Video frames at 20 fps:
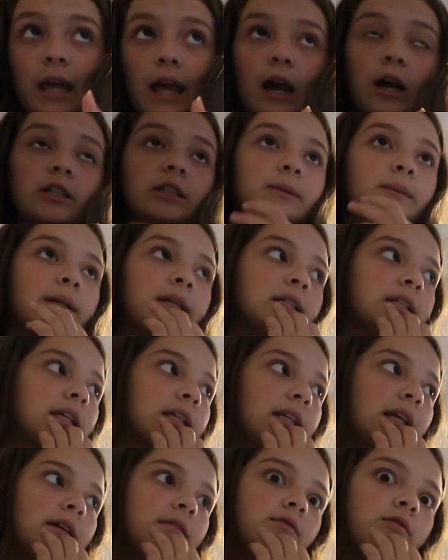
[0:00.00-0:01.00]
I was about to say
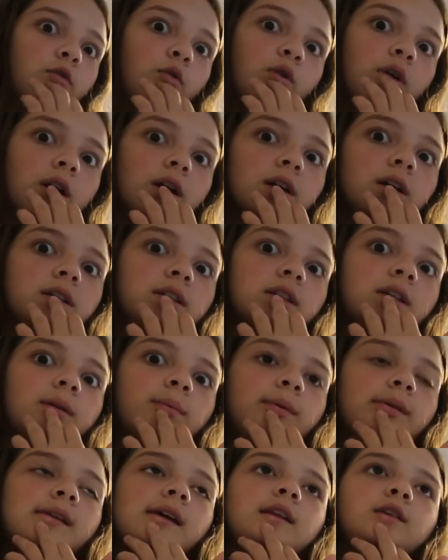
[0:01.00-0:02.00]
day four. It's gonna
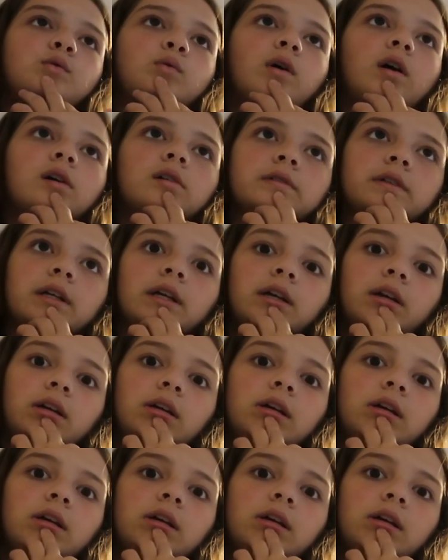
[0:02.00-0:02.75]
be day 12, right?